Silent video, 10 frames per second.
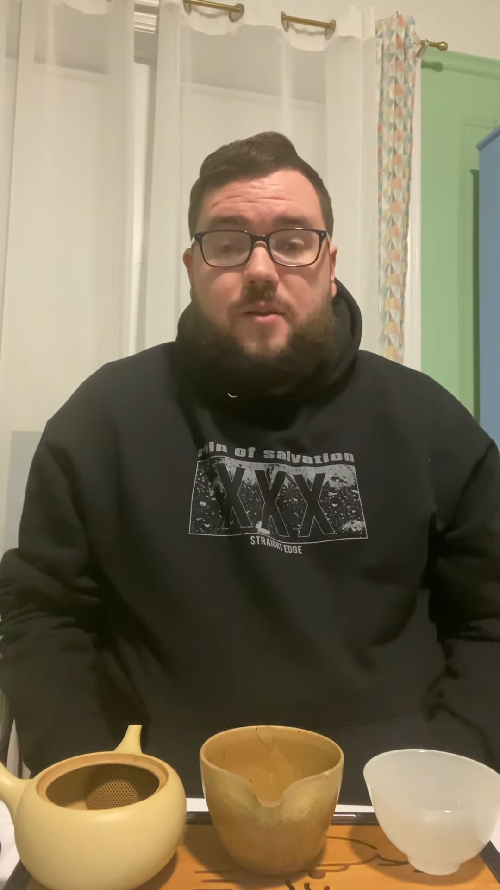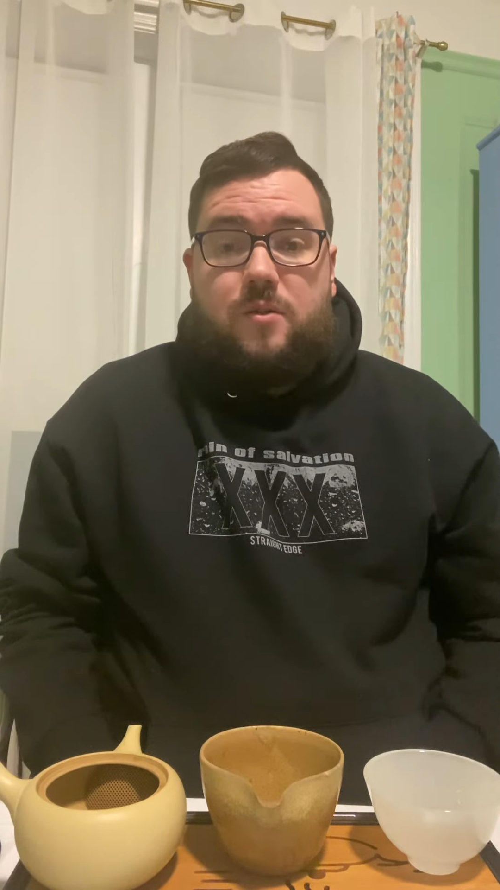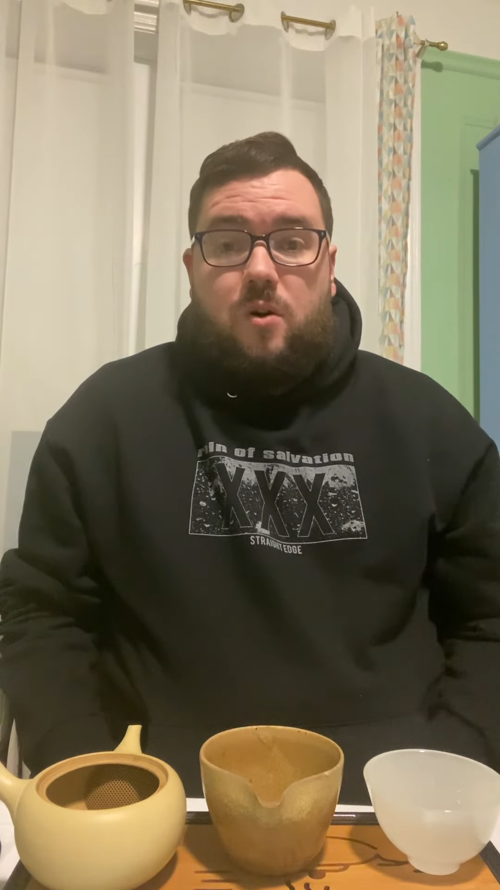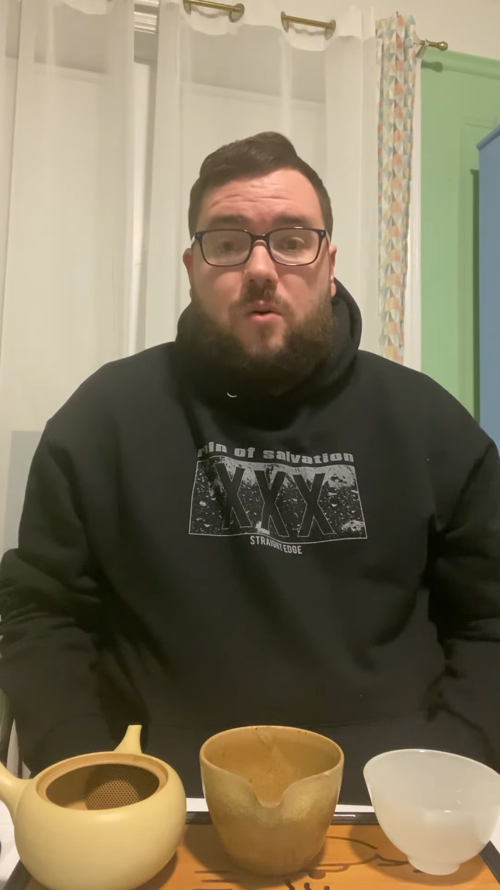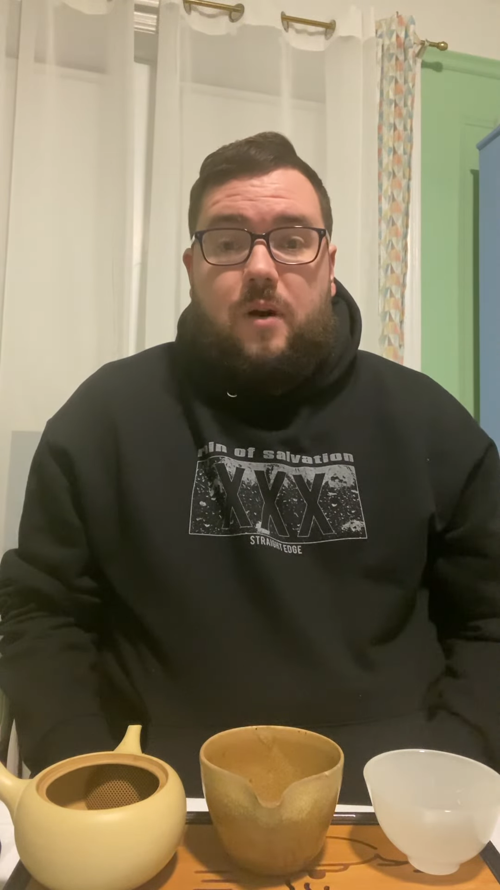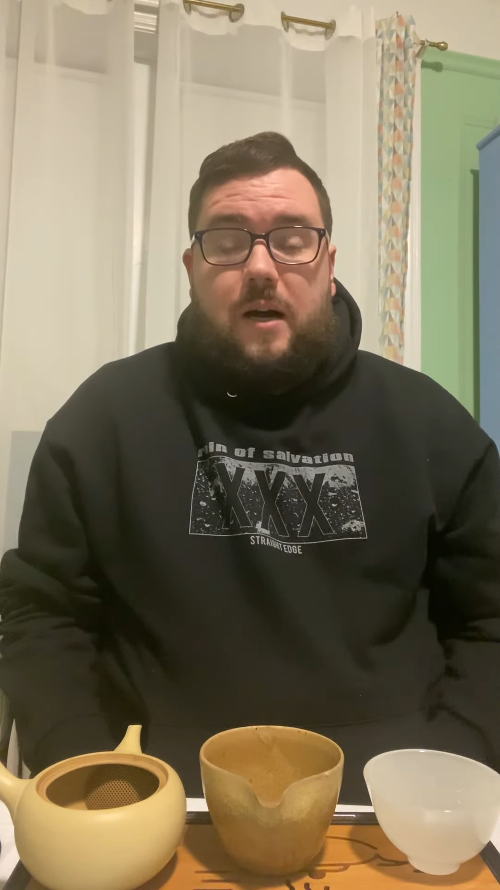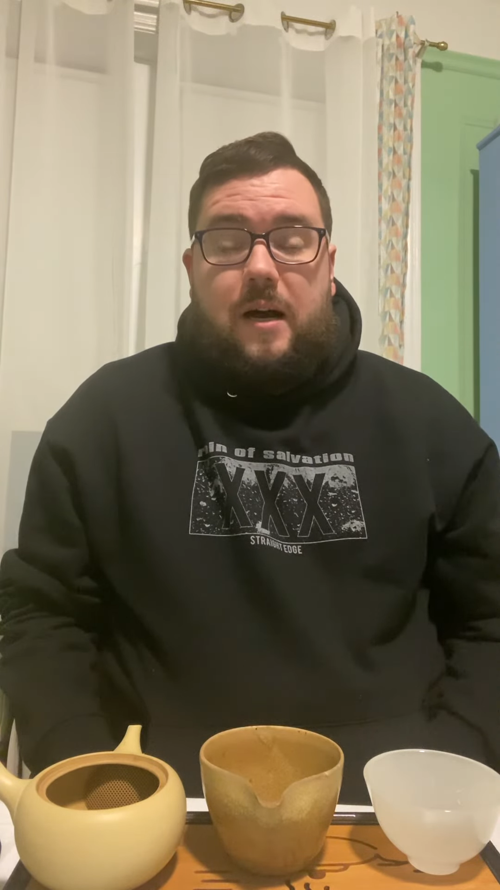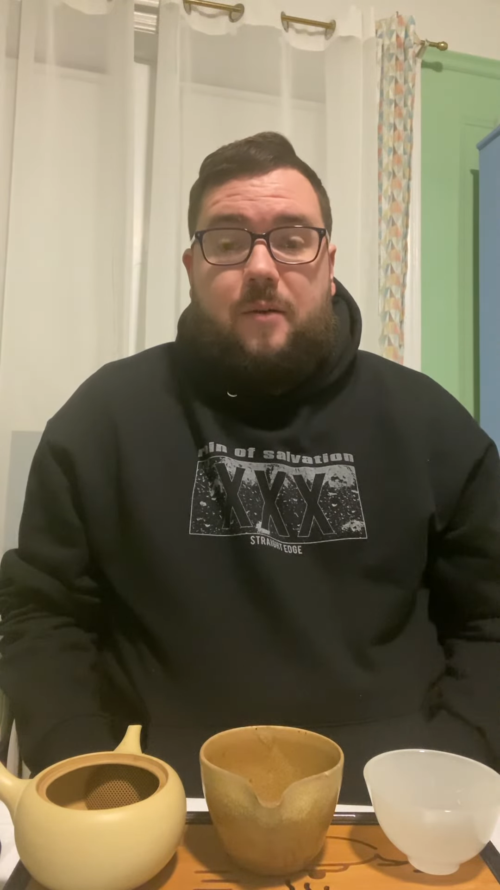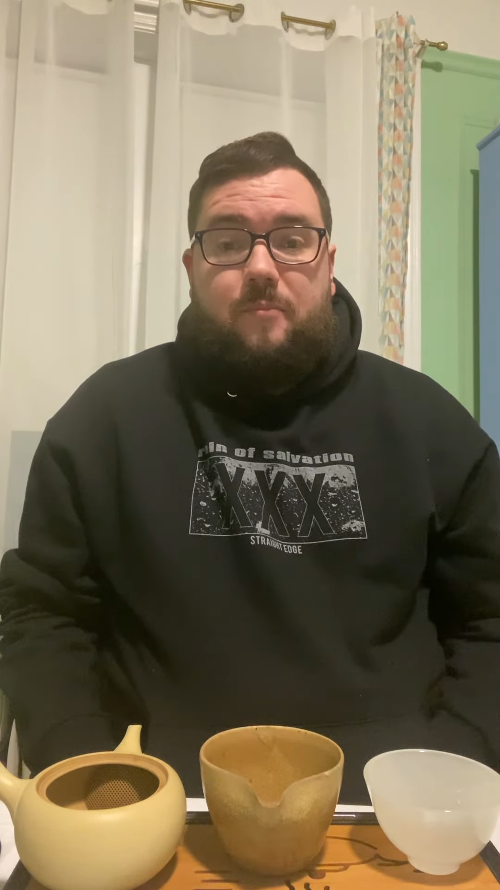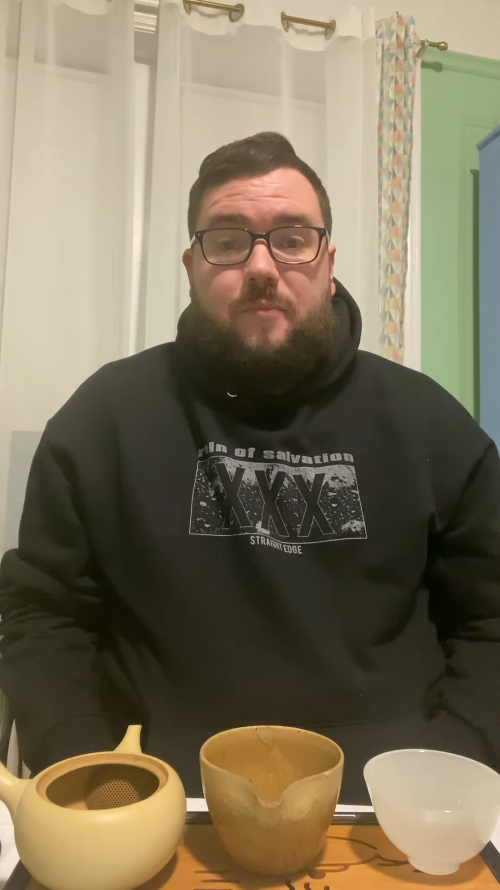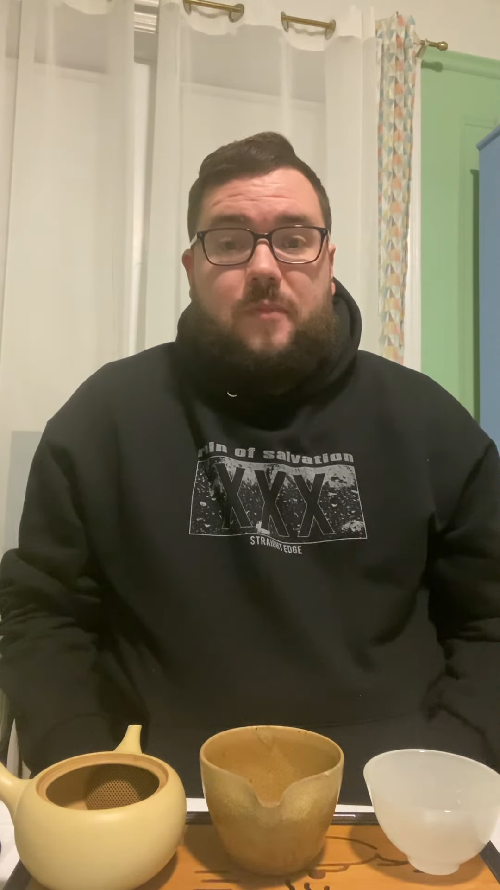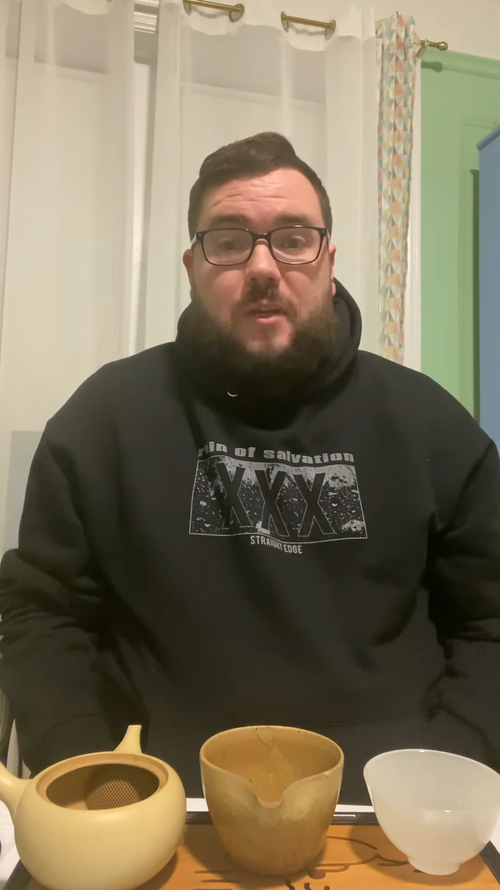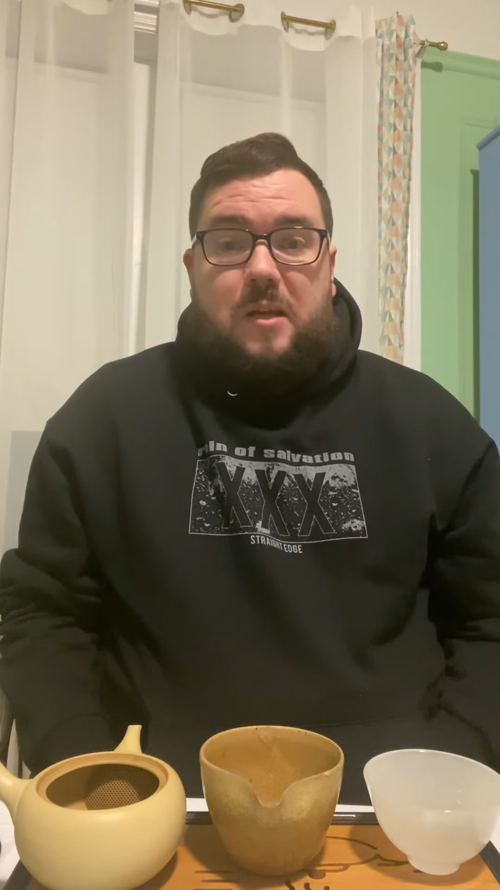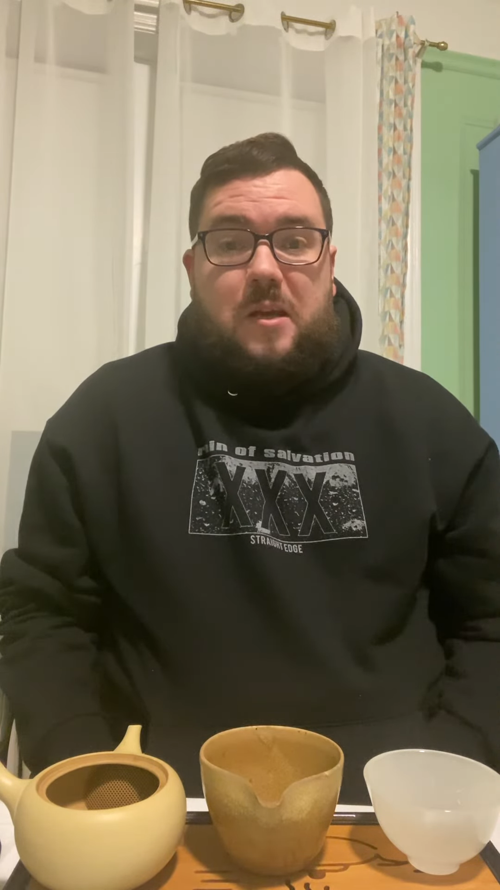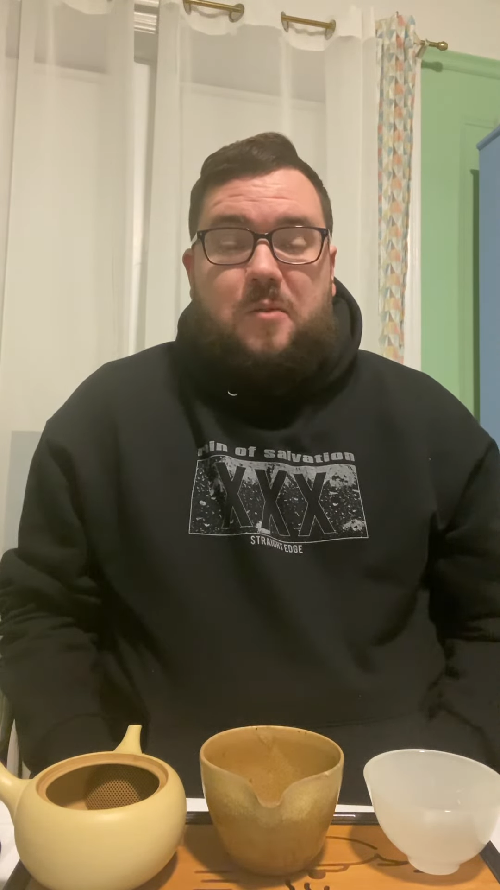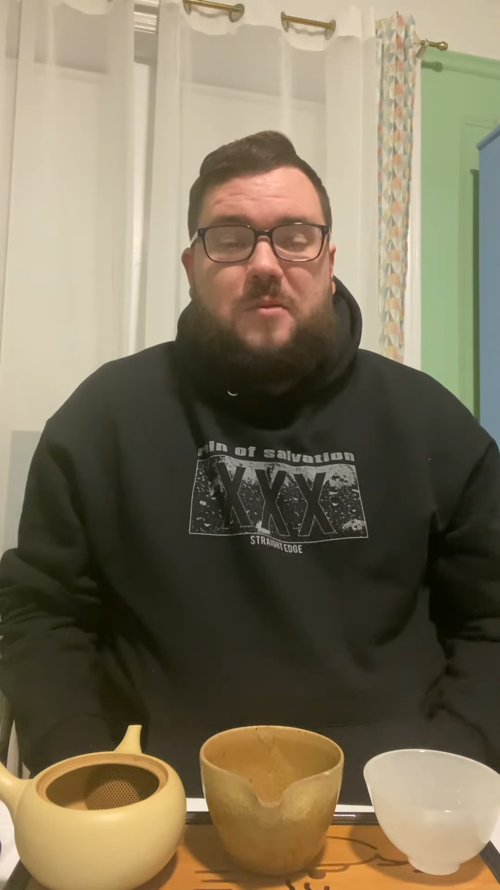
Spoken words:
So it